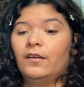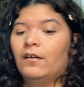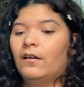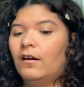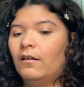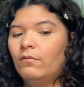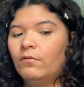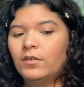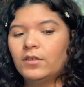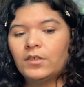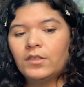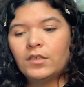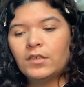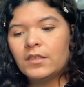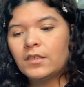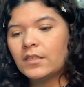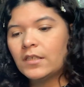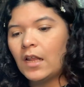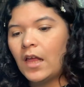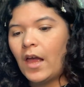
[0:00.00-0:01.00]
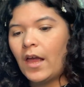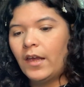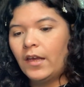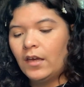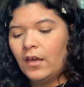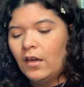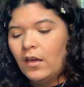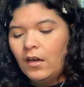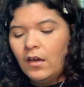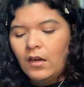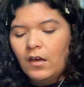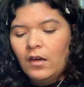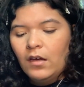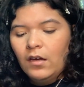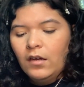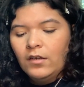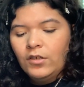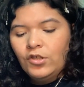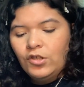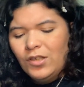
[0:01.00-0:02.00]
know, I was just like,
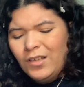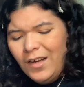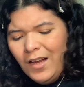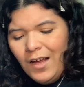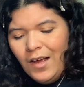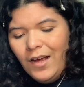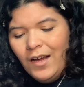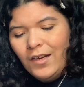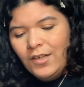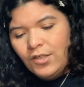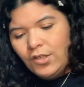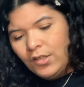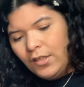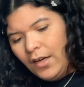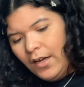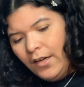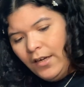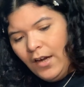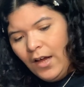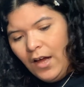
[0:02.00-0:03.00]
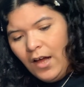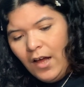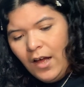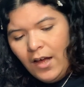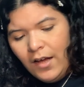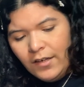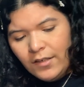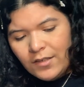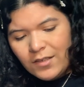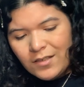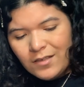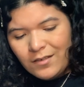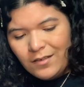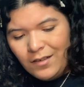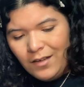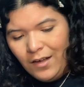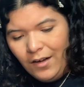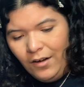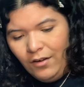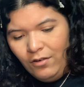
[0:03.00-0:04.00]
should I not?
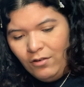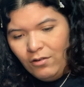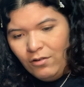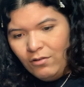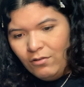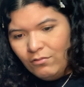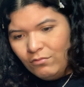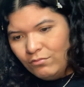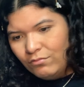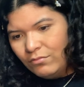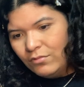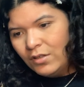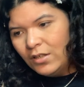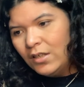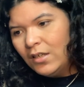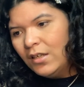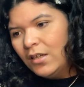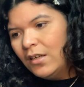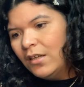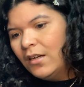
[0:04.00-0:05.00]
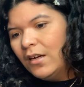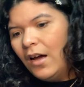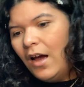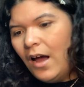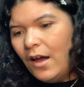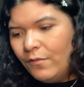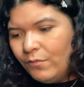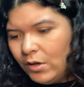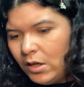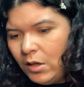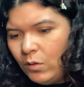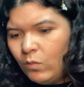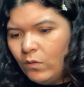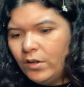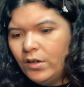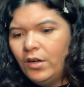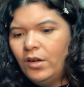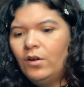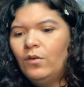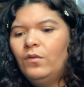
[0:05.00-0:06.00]
I don't know. I really
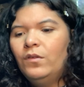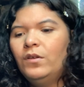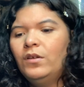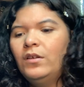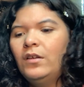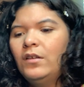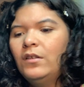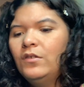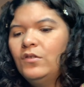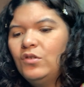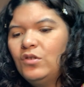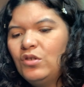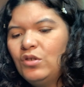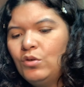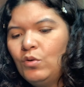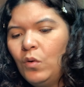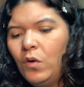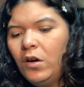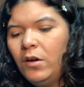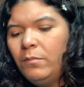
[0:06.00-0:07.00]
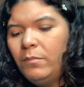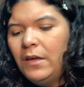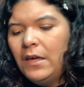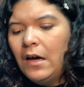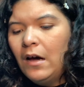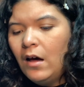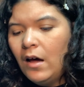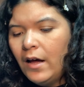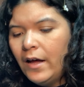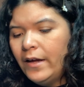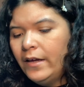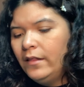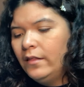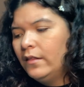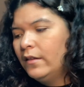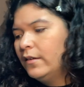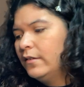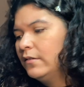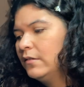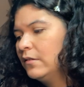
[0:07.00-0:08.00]
want to know the story
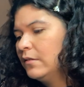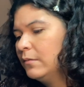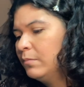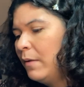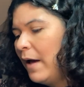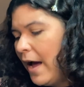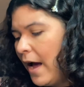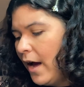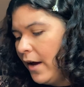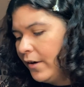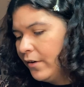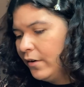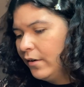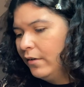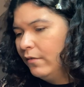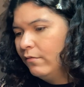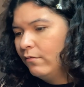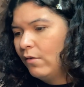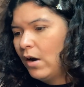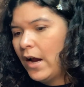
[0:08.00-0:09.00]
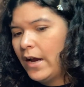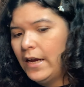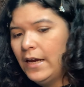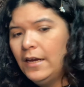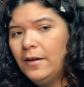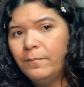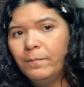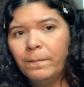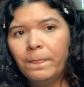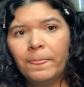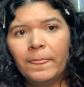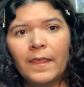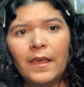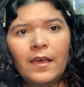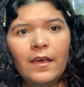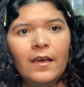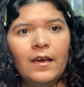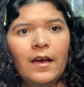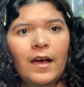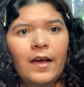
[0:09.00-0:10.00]
behind this pattern, right?
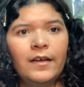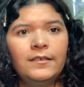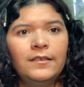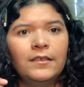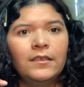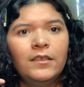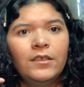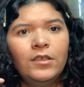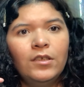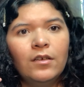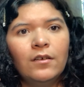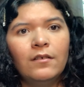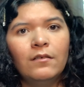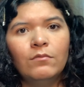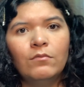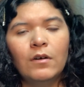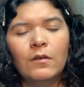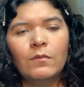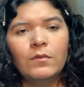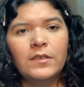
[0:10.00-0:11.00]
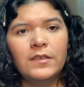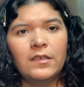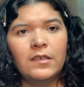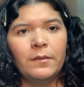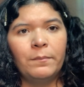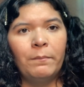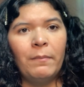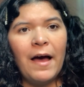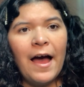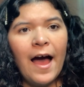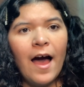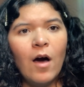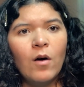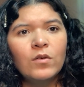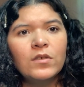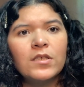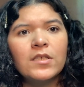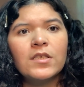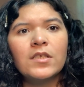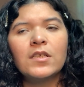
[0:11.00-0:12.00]
I didn't know what was it
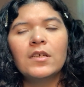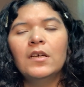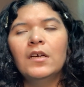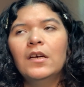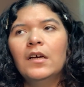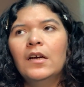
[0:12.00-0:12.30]
about.